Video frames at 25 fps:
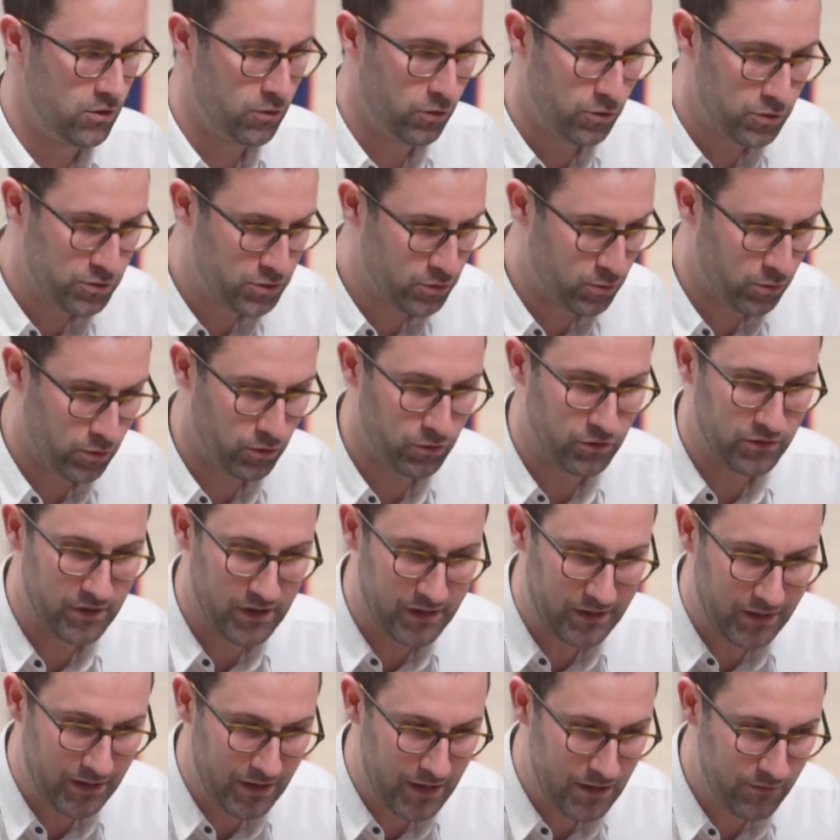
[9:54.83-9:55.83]
Also on
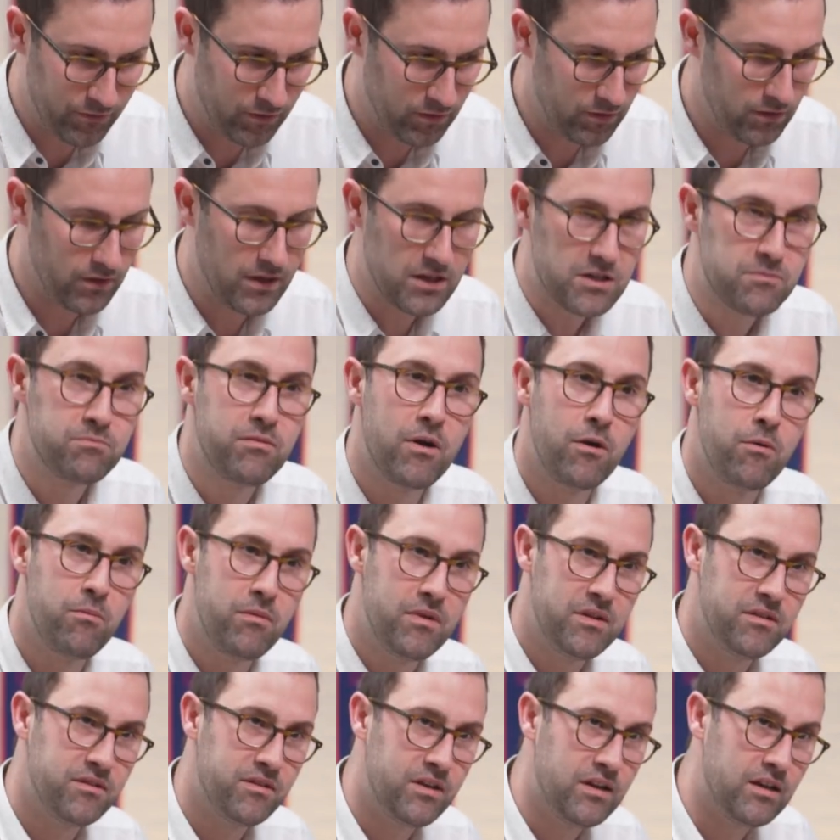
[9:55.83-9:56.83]
that level,
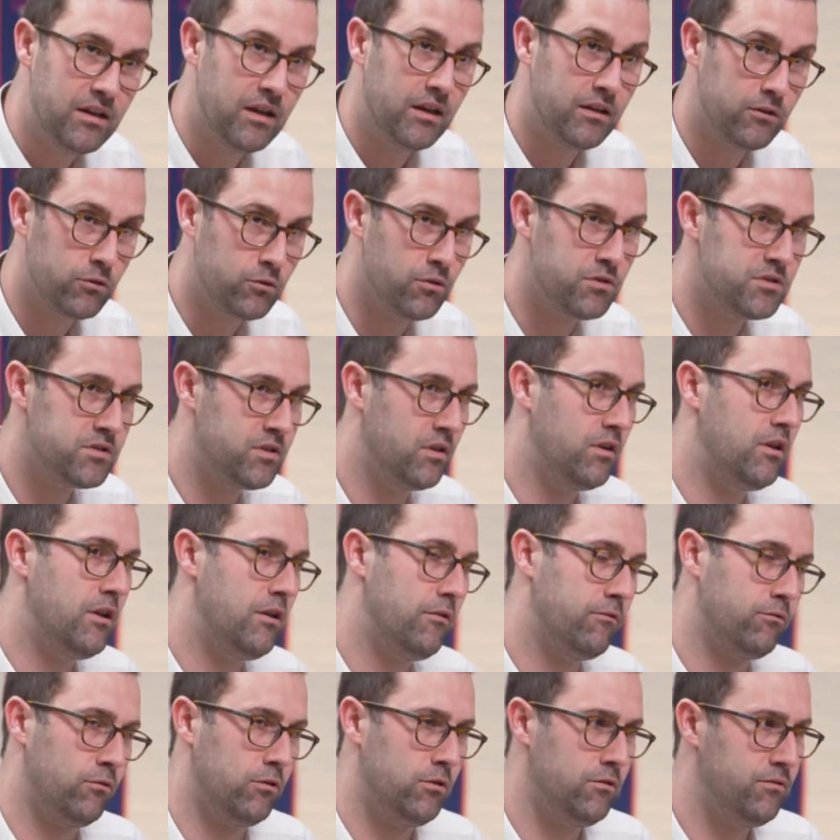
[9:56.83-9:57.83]
experimenting and
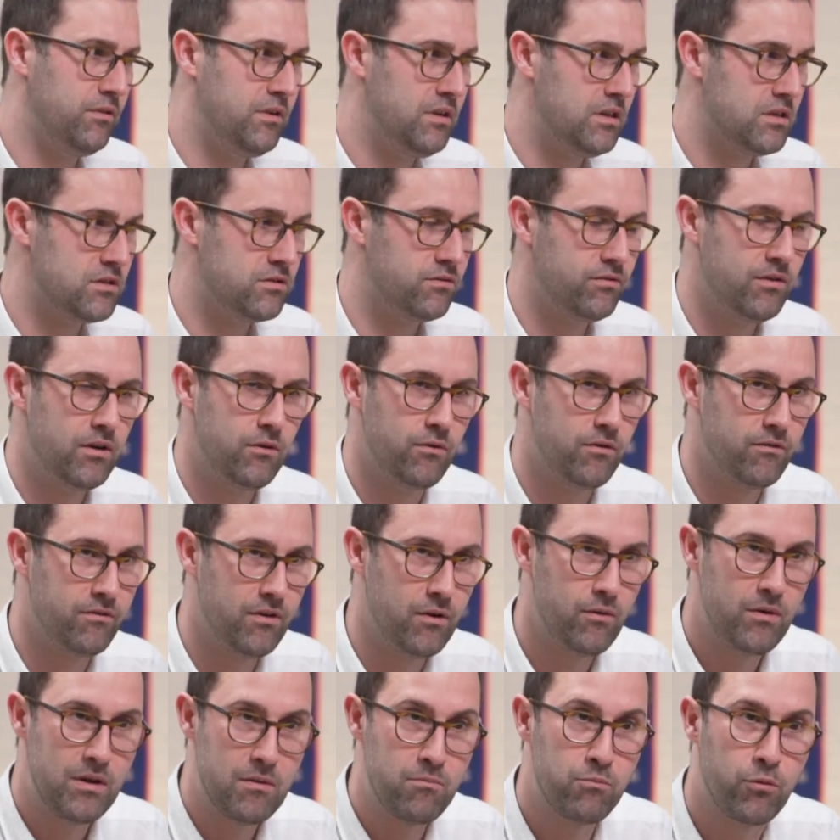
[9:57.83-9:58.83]
constantly evolving is very,
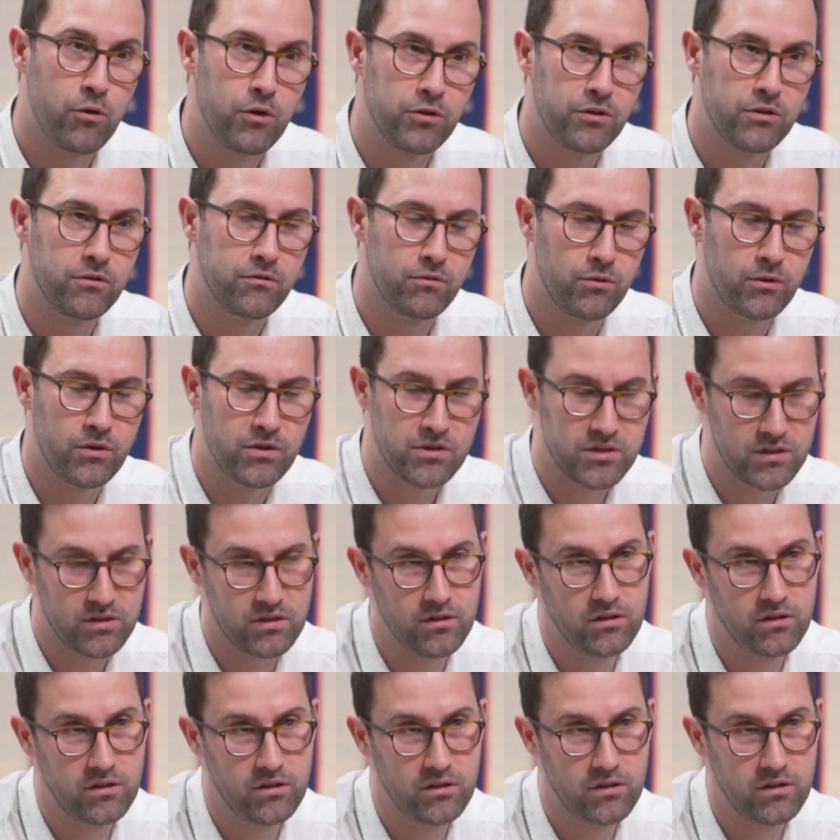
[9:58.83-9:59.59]
very important for us.